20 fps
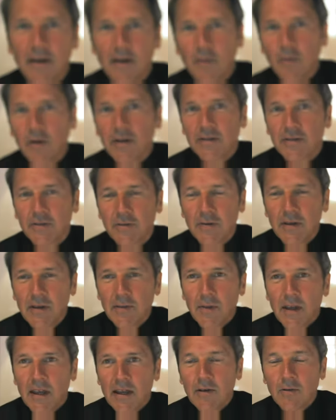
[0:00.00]
What do we
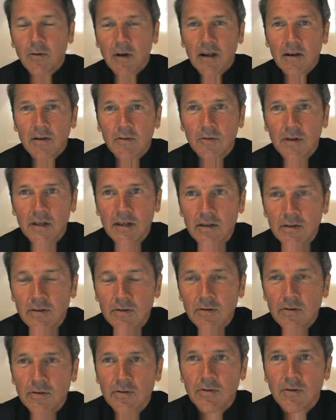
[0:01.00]
make? Well, we
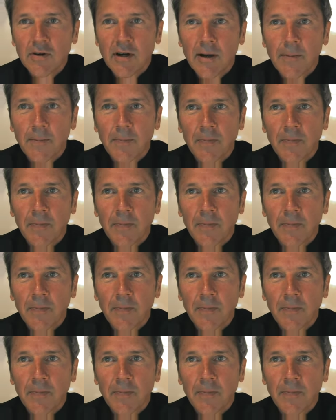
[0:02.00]
do